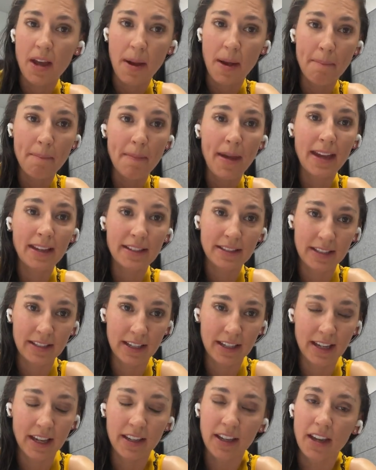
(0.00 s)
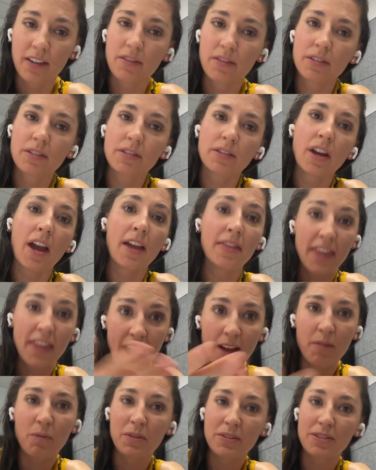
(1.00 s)
amazing, and gave us. And
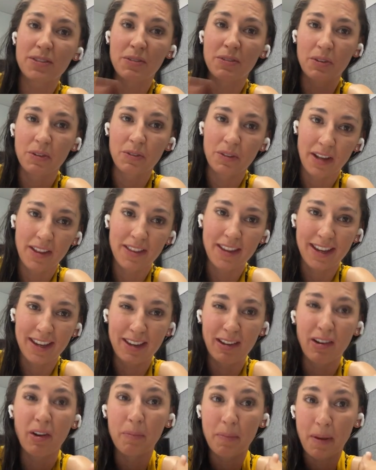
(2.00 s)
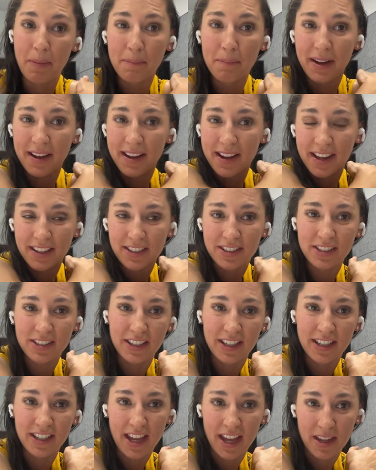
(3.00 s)
that was through another EO member
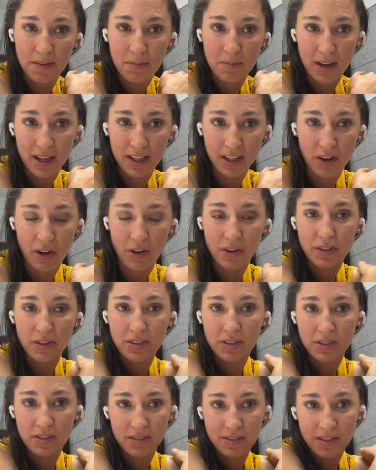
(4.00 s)
actually, and my coach